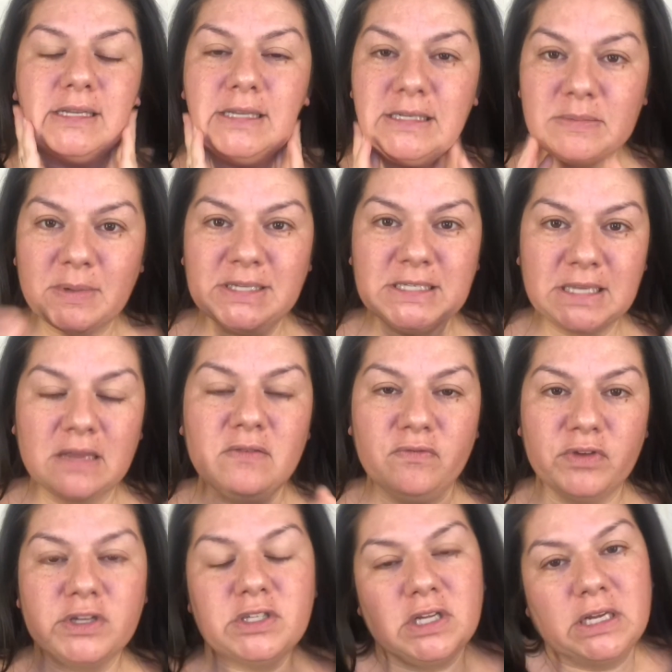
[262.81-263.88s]
At least my skin
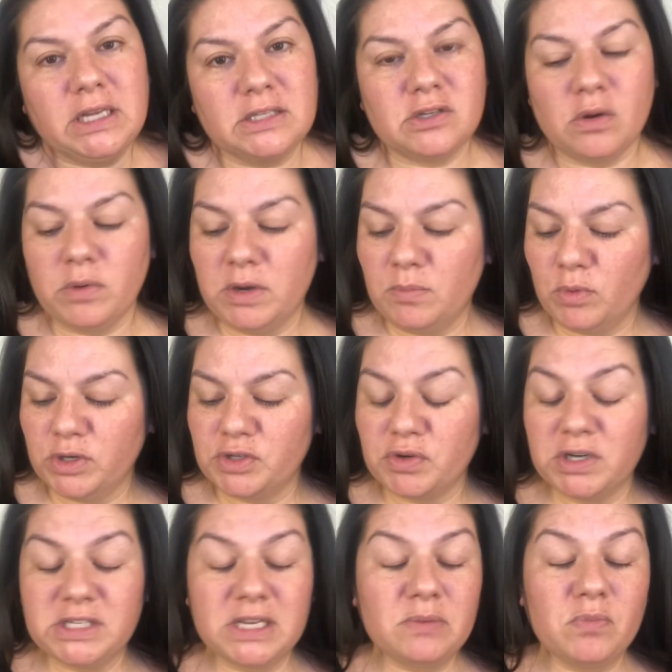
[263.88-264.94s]
feels like it's already
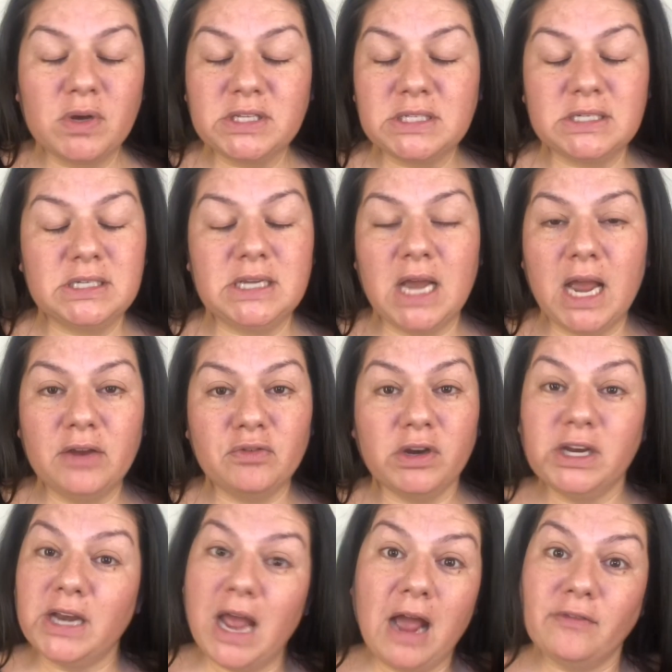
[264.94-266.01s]
moisturized. It wasn't
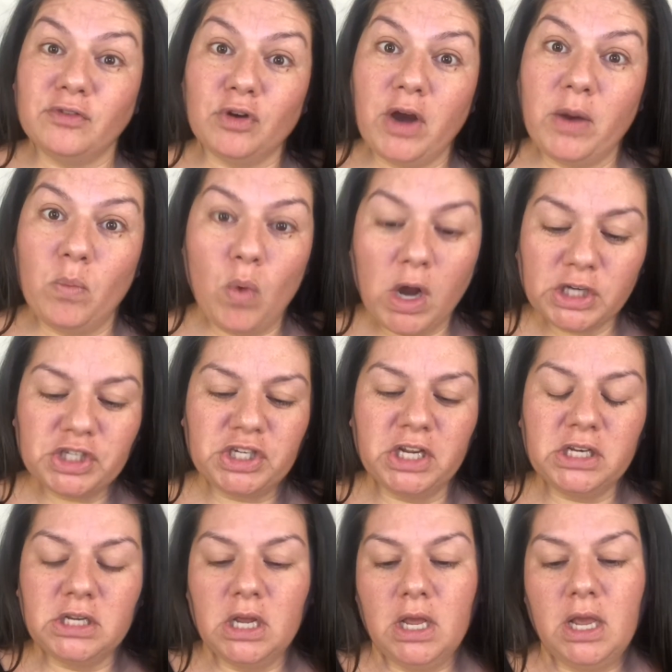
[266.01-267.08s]
dehydrated after I washed
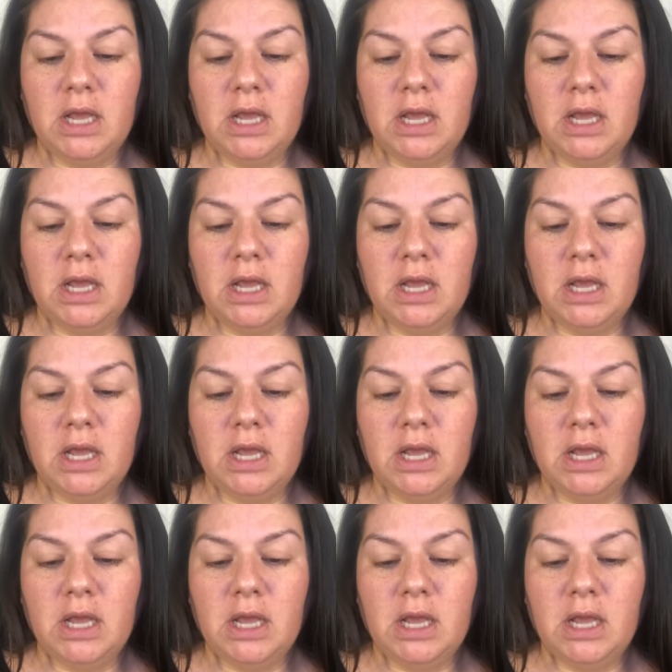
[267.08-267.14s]
it.